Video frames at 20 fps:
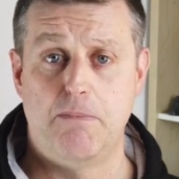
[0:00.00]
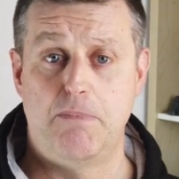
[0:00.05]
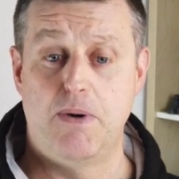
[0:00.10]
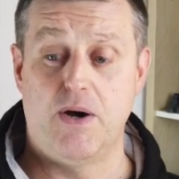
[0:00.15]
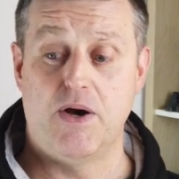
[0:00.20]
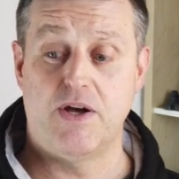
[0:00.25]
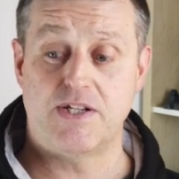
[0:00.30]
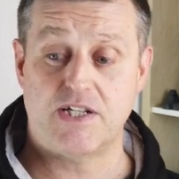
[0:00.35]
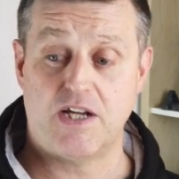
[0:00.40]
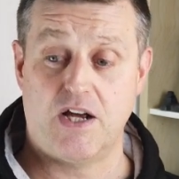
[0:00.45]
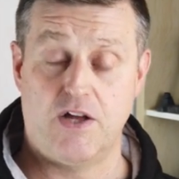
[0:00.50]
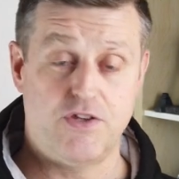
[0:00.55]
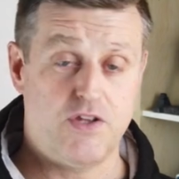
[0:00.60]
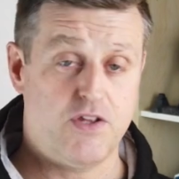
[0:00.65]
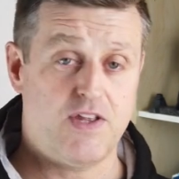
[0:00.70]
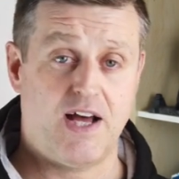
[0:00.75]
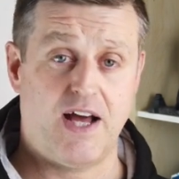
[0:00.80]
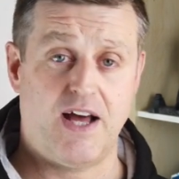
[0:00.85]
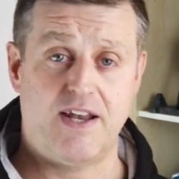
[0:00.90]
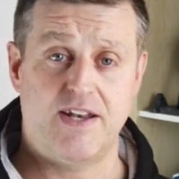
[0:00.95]
But on the
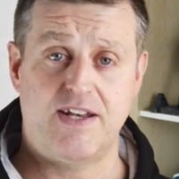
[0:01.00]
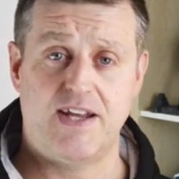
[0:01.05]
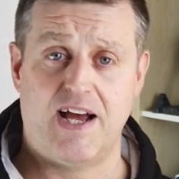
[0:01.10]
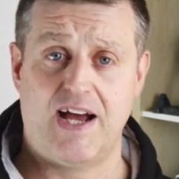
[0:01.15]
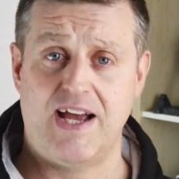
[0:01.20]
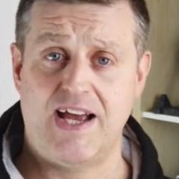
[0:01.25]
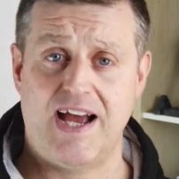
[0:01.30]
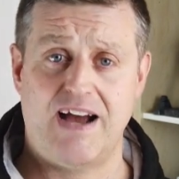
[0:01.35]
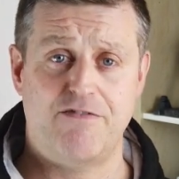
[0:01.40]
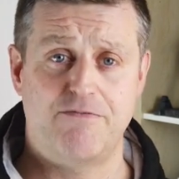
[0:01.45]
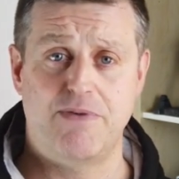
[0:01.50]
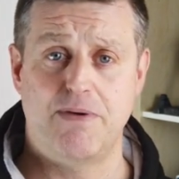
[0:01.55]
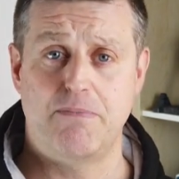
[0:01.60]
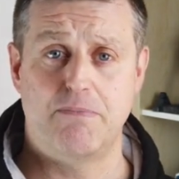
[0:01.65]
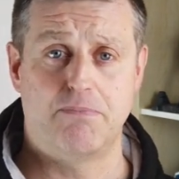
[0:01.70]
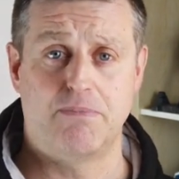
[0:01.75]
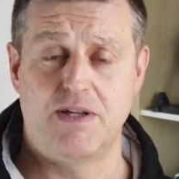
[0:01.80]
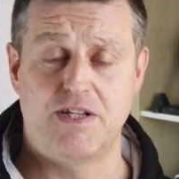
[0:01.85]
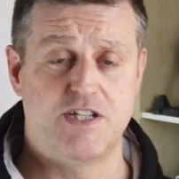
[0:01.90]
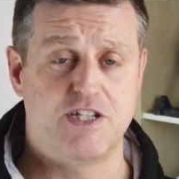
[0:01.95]
other hand, I have
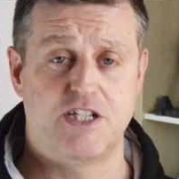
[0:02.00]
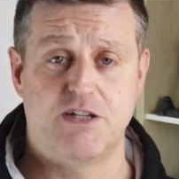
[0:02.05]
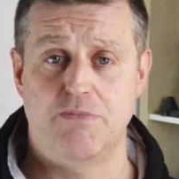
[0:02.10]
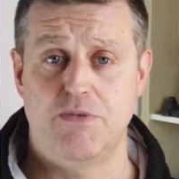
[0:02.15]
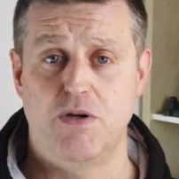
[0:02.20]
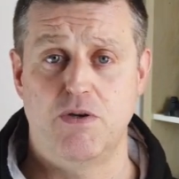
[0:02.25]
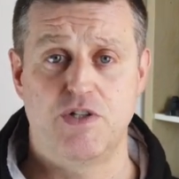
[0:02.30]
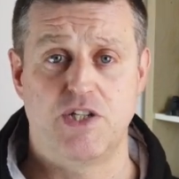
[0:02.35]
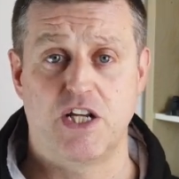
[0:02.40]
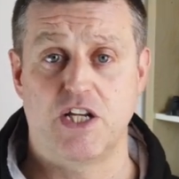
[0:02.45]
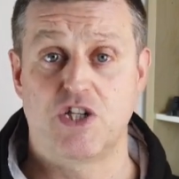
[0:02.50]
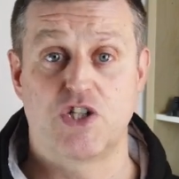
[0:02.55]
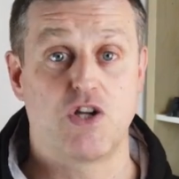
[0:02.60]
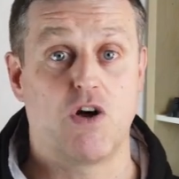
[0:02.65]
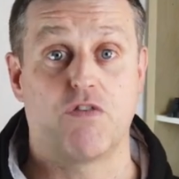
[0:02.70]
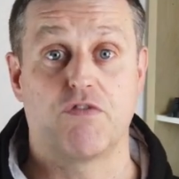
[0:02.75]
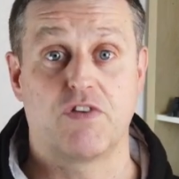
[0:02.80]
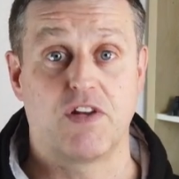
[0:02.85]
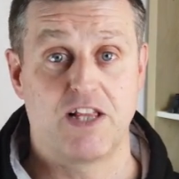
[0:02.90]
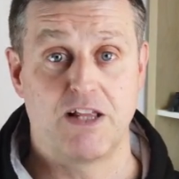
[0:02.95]
been listening to music
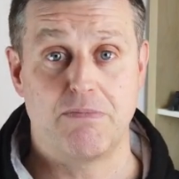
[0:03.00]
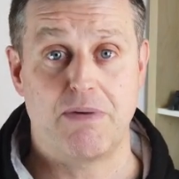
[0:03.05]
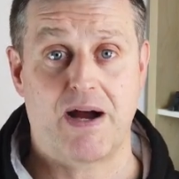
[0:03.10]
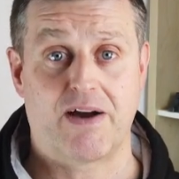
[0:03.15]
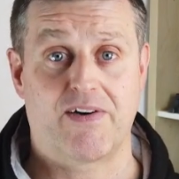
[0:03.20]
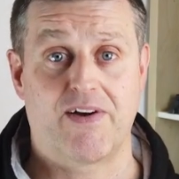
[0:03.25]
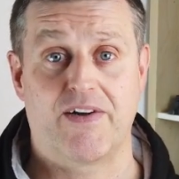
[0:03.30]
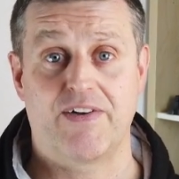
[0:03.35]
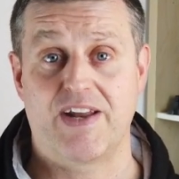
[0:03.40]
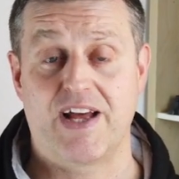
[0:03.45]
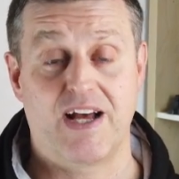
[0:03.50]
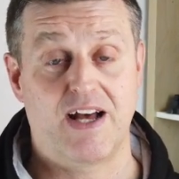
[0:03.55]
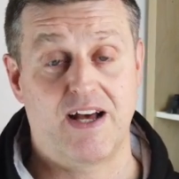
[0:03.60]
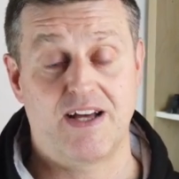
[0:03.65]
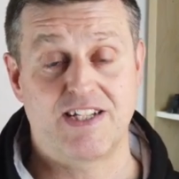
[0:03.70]
softly in the background